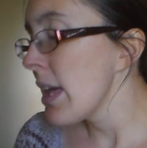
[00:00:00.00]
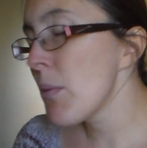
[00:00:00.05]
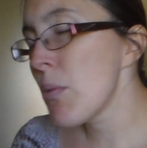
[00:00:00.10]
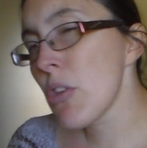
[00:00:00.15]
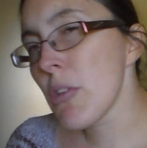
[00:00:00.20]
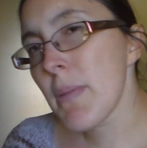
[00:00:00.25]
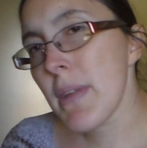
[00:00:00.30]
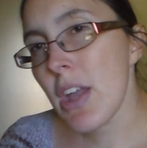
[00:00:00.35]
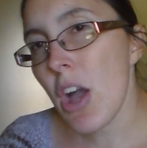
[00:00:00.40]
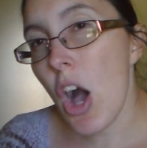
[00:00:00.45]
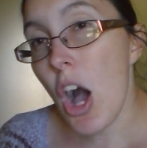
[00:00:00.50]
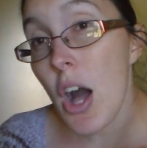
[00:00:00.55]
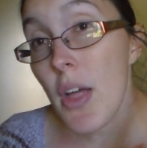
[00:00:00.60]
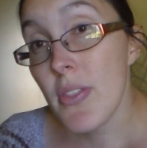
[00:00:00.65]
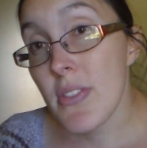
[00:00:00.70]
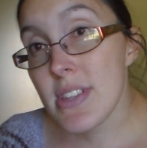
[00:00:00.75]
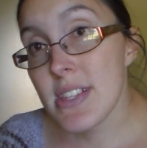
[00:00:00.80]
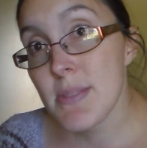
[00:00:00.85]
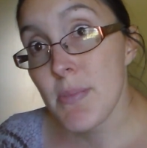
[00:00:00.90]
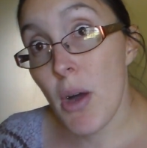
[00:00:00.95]
It will be
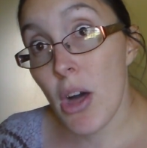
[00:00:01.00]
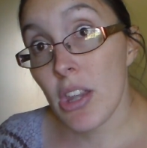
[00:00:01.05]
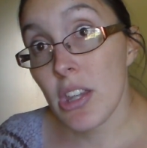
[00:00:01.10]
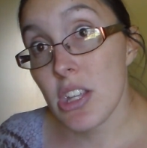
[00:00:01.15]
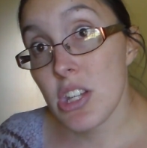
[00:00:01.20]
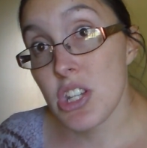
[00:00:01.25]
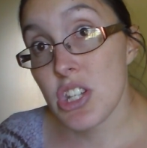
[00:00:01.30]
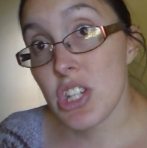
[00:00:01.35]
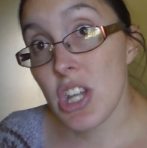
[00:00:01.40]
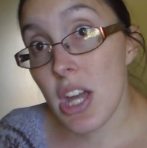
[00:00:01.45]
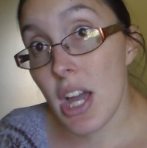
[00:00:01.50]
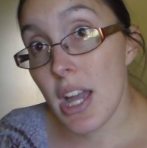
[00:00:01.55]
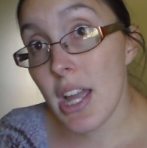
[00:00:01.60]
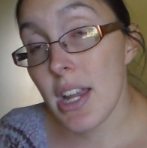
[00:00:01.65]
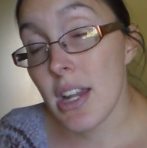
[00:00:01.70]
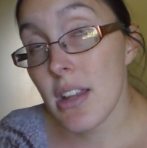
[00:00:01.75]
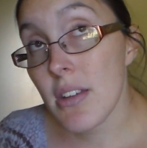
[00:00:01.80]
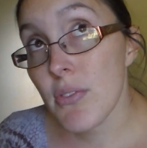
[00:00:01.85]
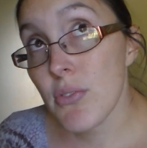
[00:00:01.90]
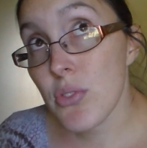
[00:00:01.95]
on the smallest
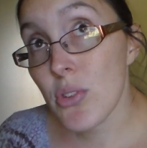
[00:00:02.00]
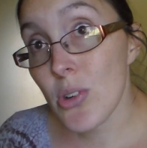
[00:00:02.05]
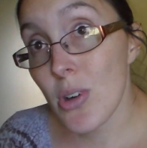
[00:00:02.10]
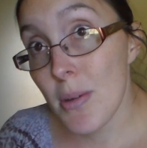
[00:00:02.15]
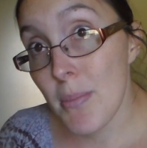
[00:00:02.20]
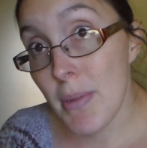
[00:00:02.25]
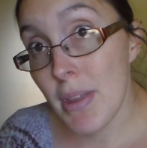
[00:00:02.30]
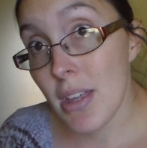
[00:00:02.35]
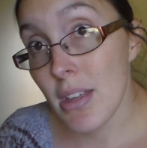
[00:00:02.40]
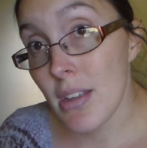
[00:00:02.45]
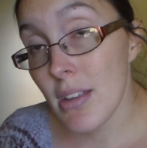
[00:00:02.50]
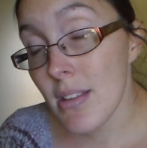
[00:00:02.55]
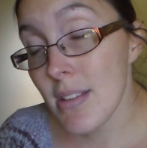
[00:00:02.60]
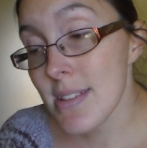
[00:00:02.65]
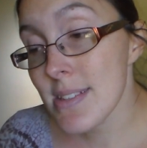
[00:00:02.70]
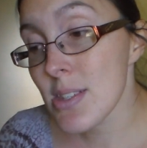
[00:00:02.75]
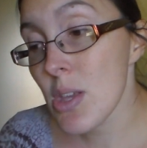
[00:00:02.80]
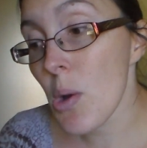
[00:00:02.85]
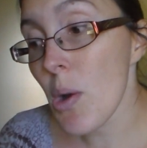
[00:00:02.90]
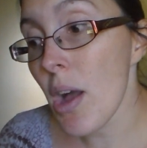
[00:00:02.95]
side for a
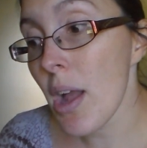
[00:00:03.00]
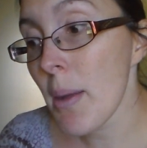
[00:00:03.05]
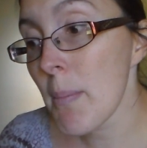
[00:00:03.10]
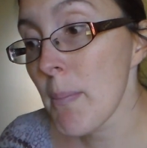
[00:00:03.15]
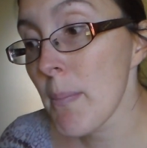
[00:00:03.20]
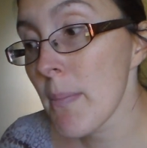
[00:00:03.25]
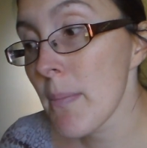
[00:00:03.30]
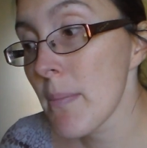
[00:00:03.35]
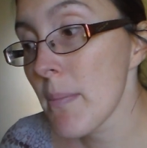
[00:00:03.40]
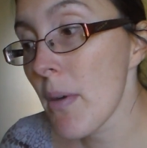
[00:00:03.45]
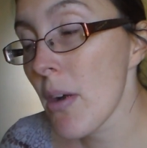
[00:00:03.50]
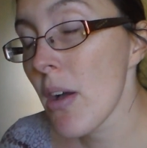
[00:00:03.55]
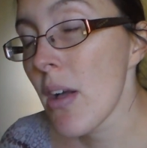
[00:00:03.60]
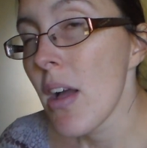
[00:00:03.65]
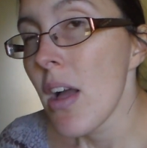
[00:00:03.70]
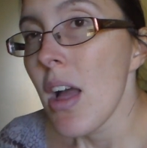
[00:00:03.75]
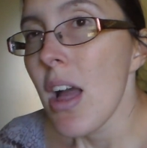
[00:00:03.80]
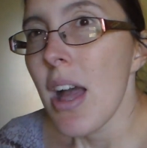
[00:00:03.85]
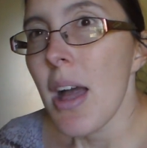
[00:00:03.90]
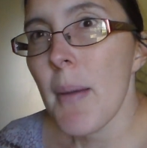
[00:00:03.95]
meal, so I
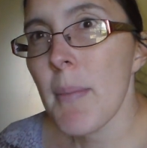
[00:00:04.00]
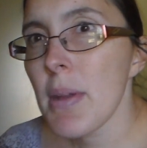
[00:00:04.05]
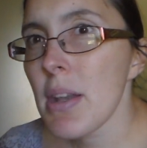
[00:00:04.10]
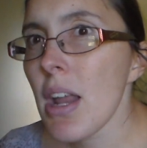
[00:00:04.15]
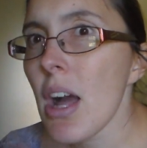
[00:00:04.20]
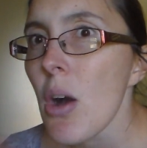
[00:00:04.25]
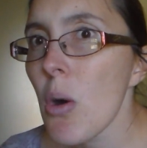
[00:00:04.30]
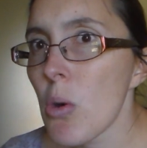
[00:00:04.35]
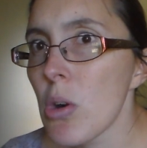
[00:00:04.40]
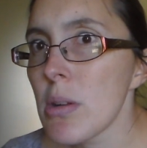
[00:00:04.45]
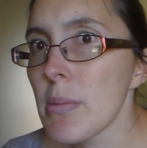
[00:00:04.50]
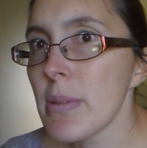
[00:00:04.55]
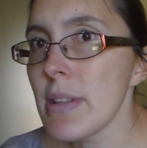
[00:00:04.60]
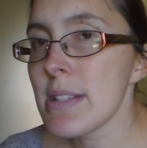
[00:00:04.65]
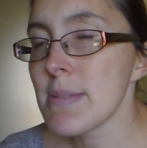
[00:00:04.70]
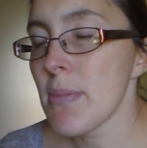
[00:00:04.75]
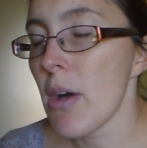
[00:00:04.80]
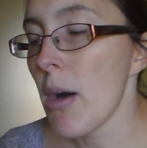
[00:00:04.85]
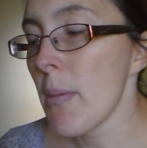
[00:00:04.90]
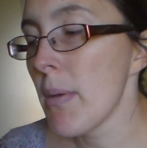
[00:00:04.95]
mean, not
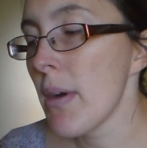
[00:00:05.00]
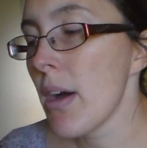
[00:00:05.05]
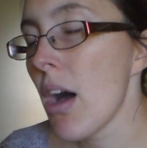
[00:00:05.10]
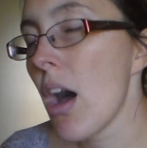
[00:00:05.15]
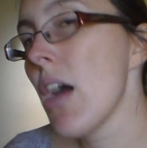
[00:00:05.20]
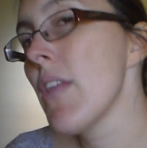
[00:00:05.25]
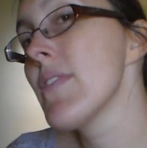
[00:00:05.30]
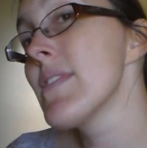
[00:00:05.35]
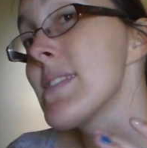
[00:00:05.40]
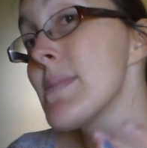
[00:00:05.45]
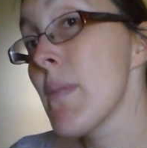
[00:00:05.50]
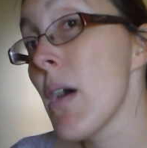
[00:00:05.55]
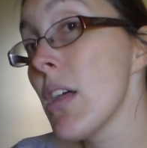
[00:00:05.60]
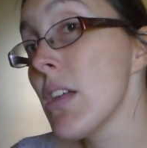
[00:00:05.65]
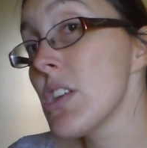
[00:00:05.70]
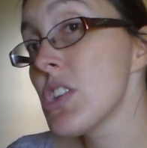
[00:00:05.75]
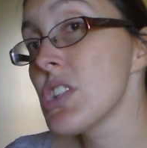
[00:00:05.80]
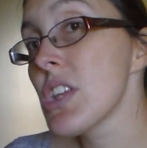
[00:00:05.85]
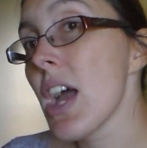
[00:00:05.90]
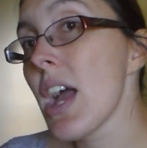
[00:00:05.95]
horribly small, but on the
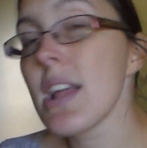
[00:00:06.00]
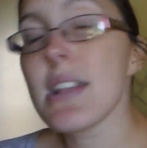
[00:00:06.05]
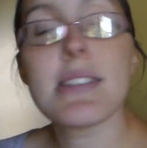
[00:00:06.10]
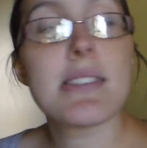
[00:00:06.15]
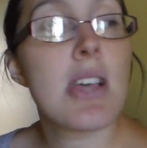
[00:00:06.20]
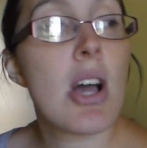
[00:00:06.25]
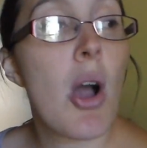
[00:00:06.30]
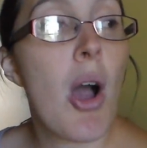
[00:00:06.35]
smaller side.